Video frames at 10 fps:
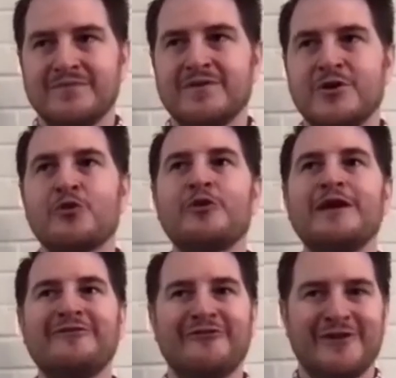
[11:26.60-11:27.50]

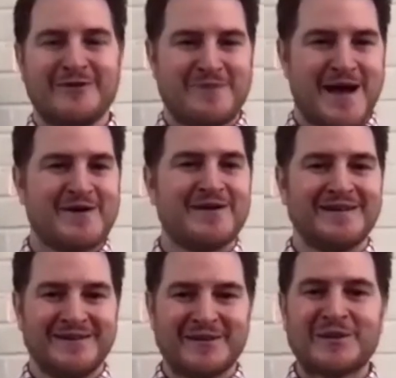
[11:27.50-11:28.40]
grief
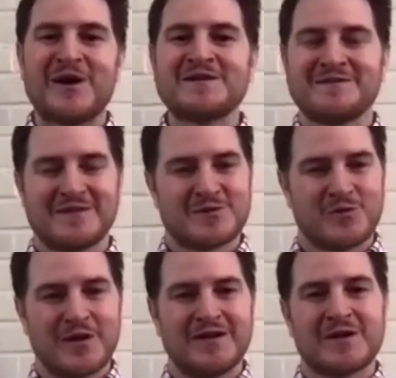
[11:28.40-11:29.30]
about the loss of these
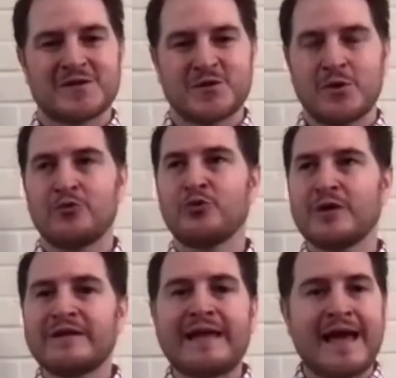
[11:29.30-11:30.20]
windows. So we
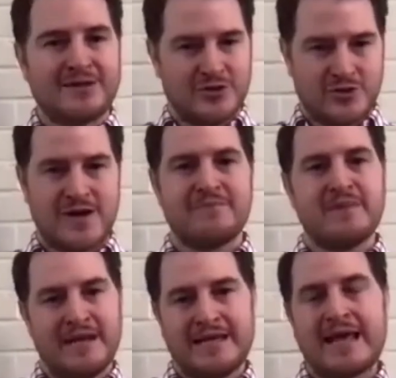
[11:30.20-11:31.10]
really had to try to
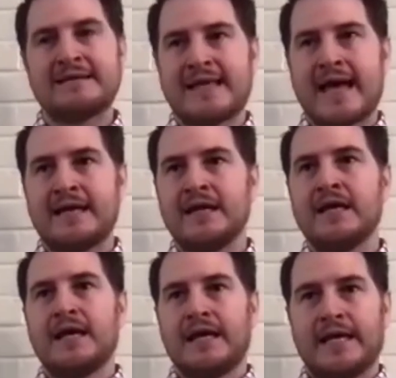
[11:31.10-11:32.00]
mitigate that.
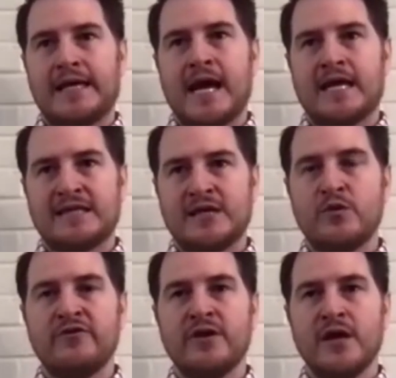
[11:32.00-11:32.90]
And I think
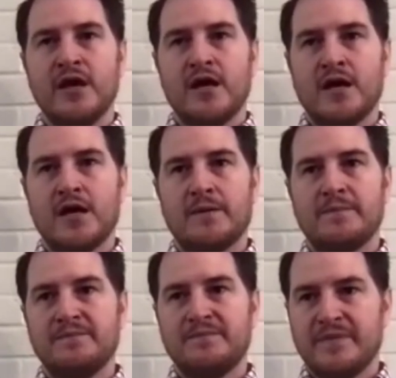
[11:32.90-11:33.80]
we
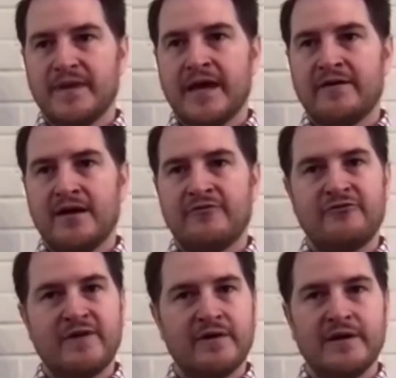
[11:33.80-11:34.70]
have a
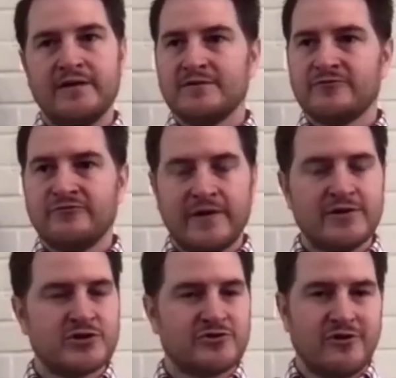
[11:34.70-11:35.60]
very,
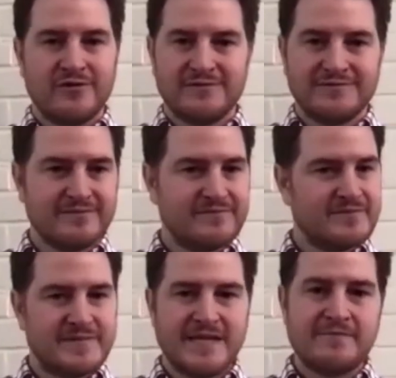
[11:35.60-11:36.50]
very strong
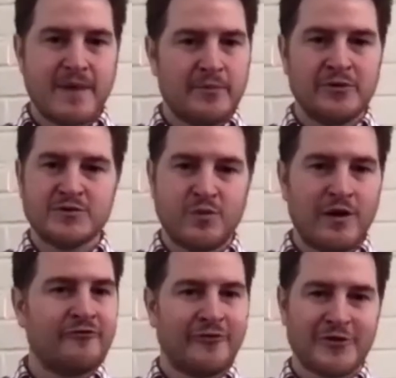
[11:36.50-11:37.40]
team member who's
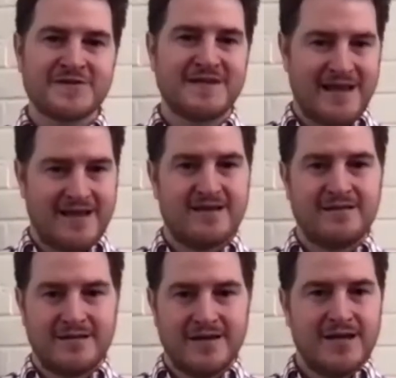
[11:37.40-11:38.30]
well versed in